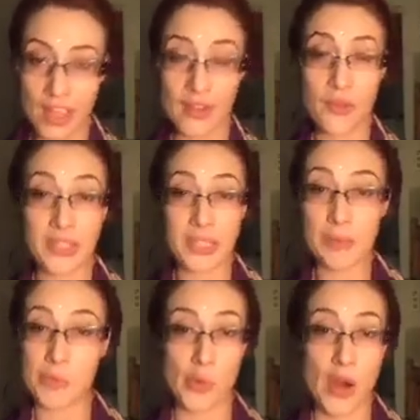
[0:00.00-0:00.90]
in a really
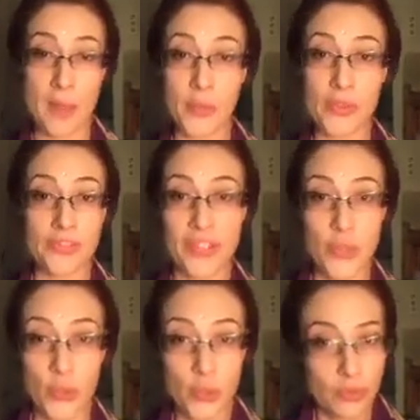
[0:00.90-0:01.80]
primal,
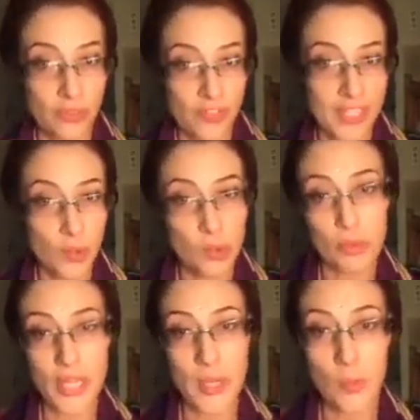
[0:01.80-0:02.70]
visceral, physical
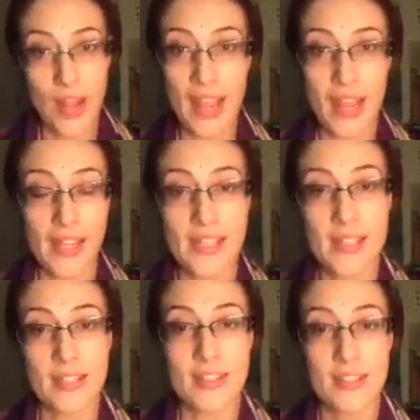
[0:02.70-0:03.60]
body way
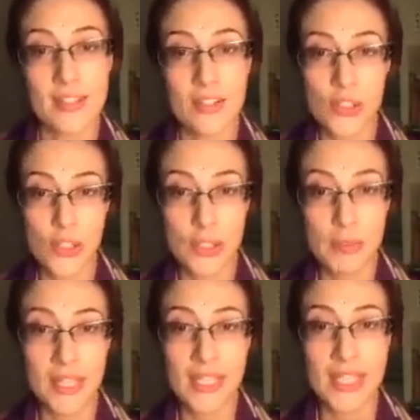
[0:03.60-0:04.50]
is too
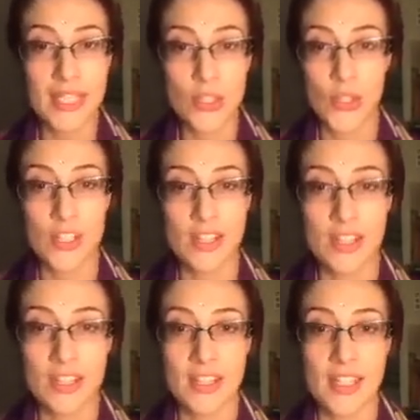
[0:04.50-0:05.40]
smelly, too
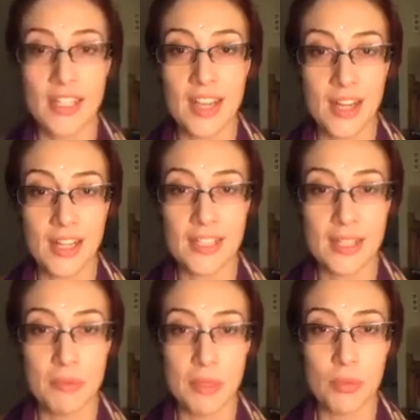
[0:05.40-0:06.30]
disgusting,
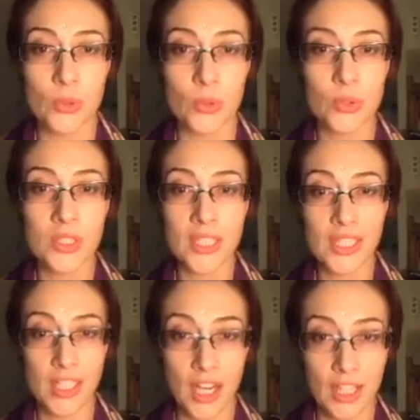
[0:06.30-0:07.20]
unacceptable,
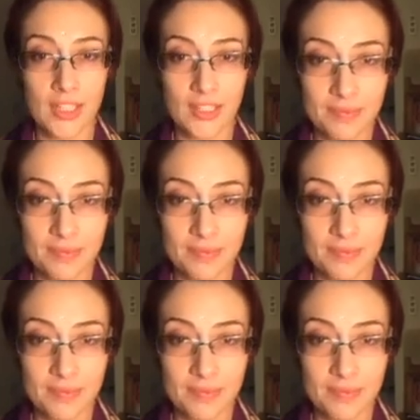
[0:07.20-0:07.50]
yuck.